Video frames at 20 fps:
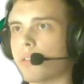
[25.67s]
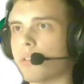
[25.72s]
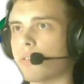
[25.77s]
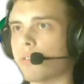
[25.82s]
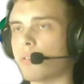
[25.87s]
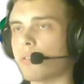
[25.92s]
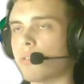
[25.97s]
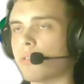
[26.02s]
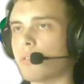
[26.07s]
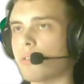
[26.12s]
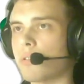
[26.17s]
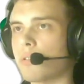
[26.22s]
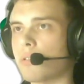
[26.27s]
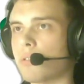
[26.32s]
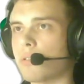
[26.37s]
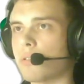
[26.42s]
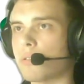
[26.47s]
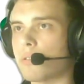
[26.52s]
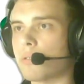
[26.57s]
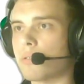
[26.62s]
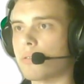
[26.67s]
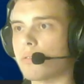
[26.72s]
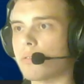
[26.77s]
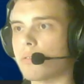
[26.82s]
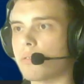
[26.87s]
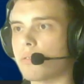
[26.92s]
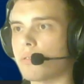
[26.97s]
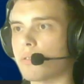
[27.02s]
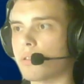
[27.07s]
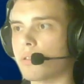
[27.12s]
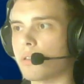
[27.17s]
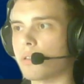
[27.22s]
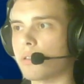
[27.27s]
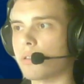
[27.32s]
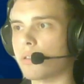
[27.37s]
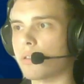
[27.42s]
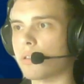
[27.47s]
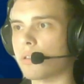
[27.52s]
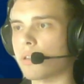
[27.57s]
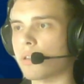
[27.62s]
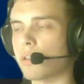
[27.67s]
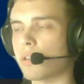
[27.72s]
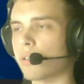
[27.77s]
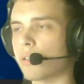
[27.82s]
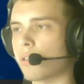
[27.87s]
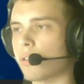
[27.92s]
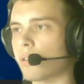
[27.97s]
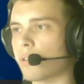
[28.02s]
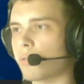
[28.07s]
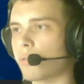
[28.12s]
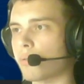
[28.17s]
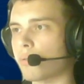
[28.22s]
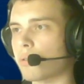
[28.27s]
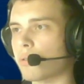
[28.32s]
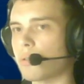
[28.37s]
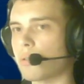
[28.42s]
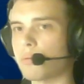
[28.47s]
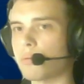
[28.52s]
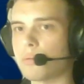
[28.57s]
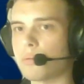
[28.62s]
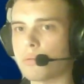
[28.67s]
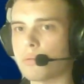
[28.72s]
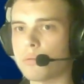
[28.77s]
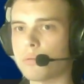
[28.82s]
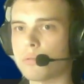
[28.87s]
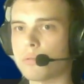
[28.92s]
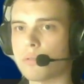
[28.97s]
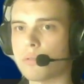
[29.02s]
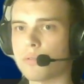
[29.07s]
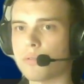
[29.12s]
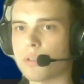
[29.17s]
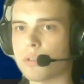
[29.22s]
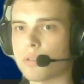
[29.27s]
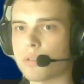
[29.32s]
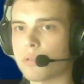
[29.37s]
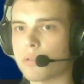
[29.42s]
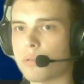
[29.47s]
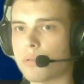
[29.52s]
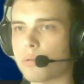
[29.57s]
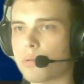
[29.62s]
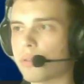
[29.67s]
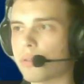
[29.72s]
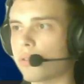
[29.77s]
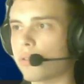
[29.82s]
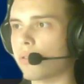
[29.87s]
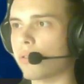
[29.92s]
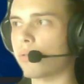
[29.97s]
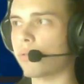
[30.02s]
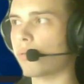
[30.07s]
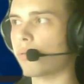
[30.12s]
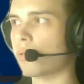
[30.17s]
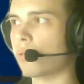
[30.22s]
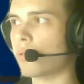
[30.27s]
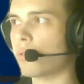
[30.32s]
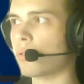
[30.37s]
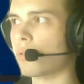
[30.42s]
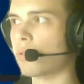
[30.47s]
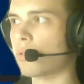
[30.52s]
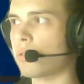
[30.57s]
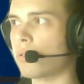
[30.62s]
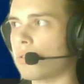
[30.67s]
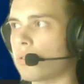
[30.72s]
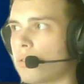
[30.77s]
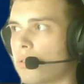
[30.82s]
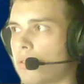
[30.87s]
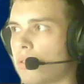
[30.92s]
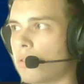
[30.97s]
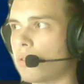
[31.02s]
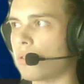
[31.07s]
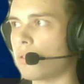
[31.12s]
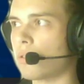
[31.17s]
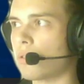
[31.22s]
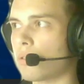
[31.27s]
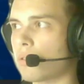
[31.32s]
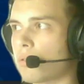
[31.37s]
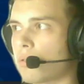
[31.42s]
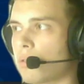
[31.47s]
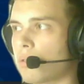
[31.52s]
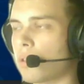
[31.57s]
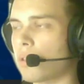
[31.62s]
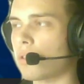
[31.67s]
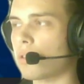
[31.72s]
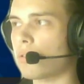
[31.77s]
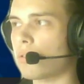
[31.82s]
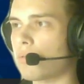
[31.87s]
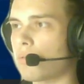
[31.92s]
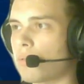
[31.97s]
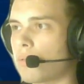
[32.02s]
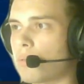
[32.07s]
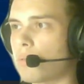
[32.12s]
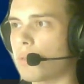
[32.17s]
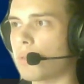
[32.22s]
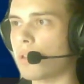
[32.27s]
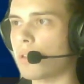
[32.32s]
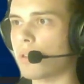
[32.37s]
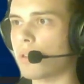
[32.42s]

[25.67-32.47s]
uh, here I'd like to show you the first solution, what it created for me.